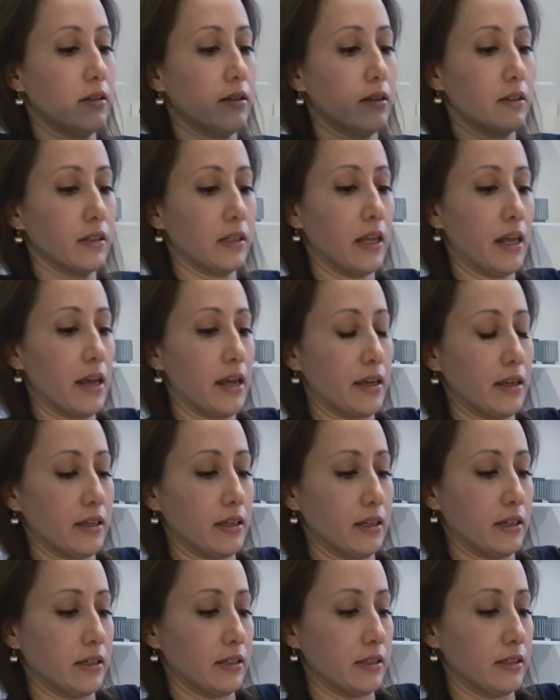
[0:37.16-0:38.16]

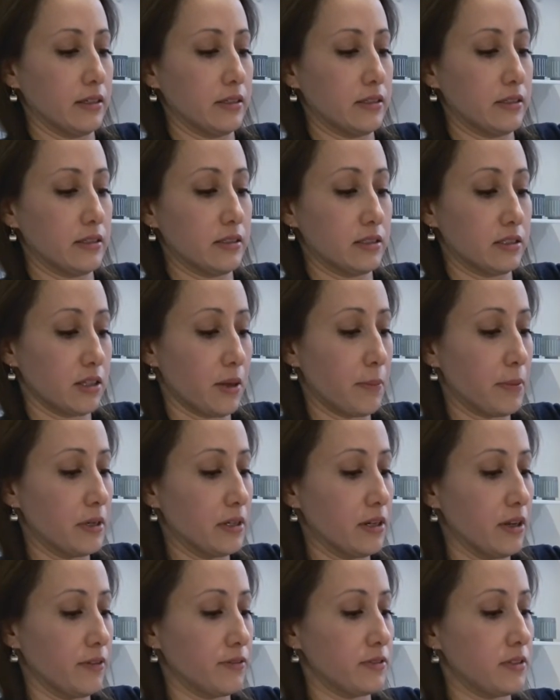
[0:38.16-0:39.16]
clay is supple
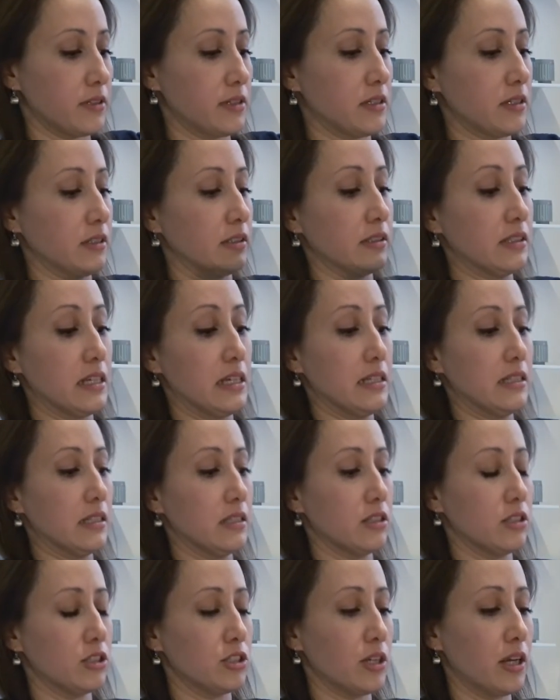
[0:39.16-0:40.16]
enough to still tease
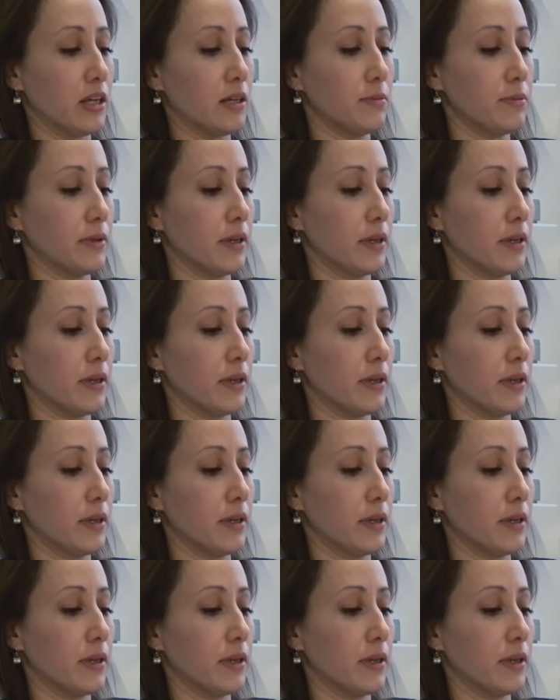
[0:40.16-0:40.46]
into shape,